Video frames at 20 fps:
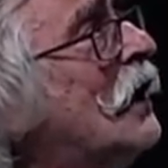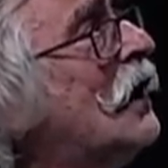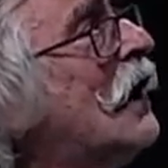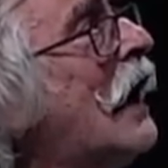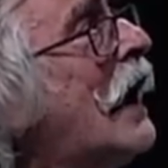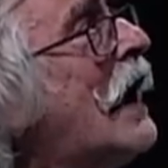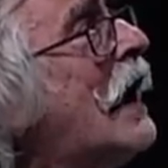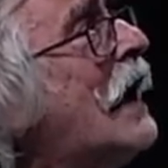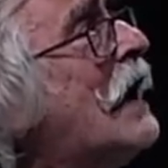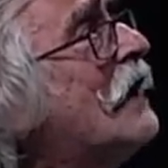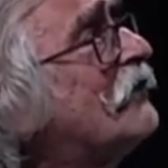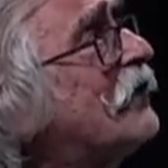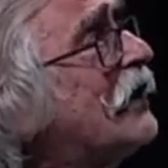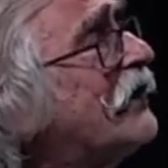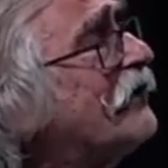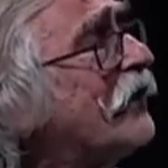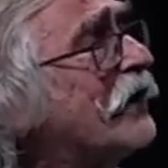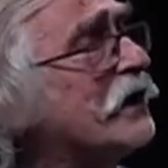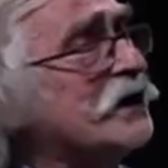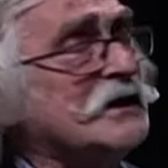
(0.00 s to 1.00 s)

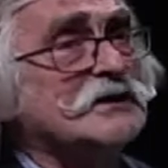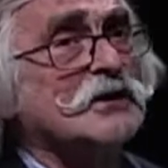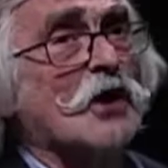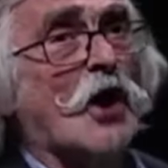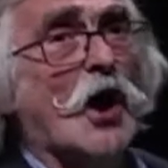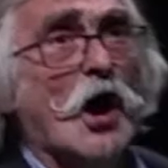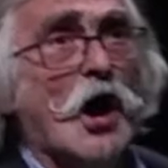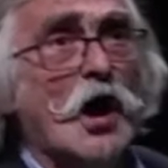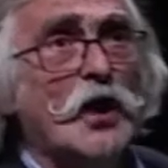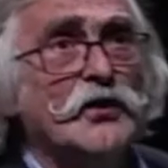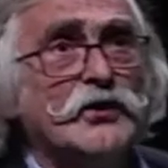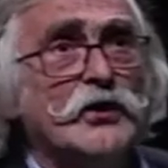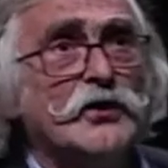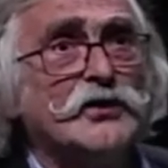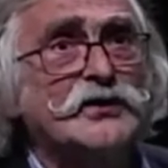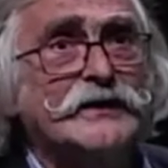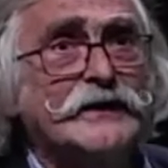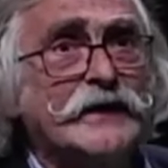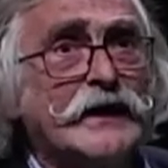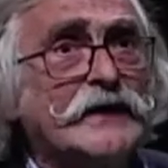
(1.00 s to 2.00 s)
Everything is under
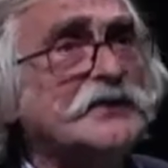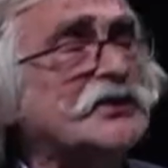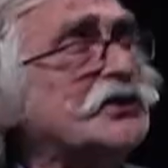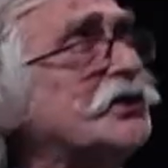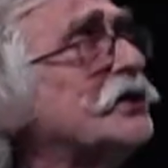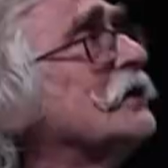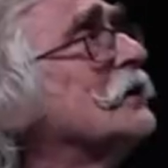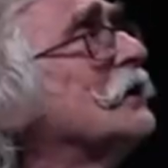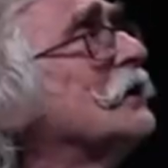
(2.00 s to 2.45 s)
tension